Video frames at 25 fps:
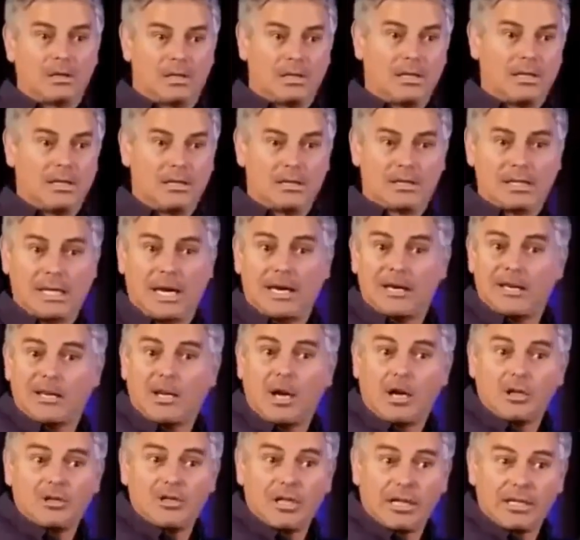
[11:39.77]
See, he
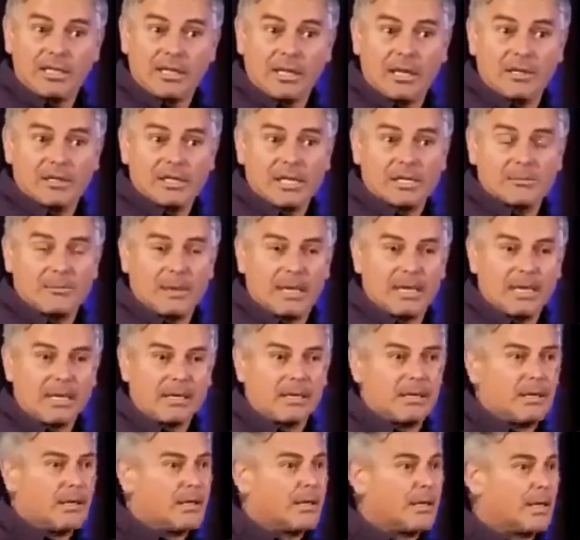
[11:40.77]
signed a contract, he owes us
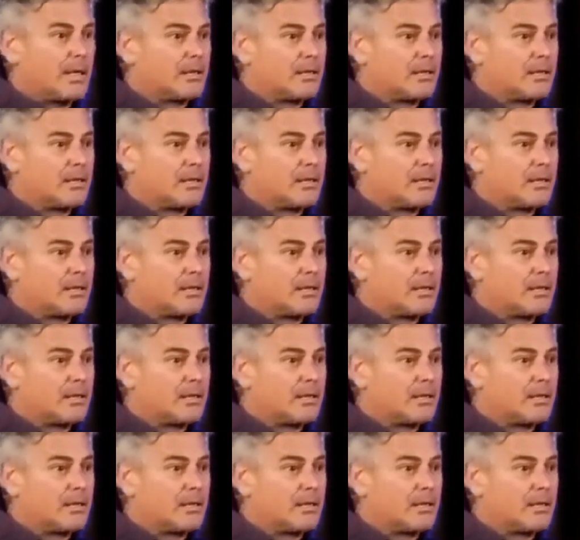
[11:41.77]
money.